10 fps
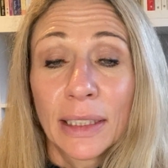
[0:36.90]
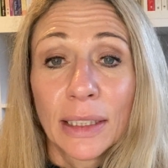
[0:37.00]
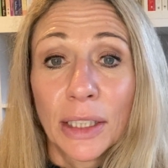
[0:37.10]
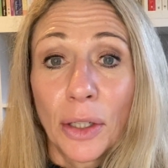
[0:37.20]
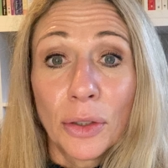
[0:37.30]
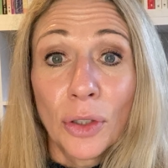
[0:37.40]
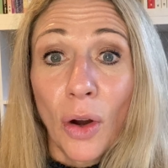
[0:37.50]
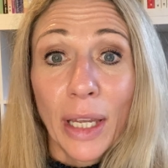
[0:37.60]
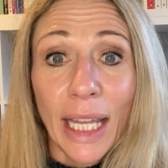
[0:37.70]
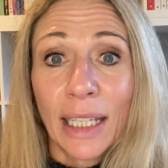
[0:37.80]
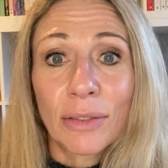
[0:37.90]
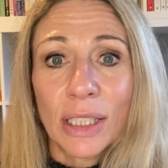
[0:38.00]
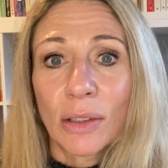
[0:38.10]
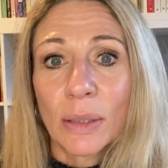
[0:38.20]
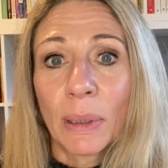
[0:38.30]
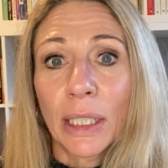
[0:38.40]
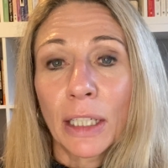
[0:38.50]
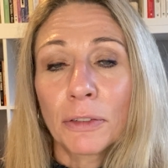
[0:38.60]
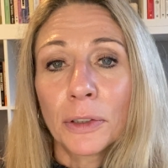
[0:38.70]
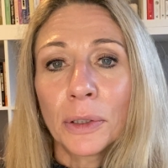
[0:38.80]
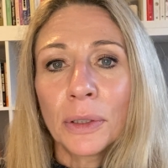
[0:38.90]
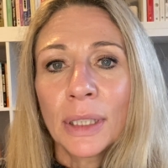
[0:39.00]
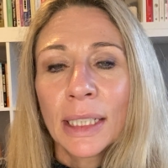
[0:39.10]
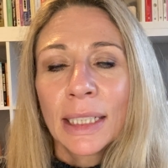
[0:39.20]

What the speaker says: not getting the results we're looking for.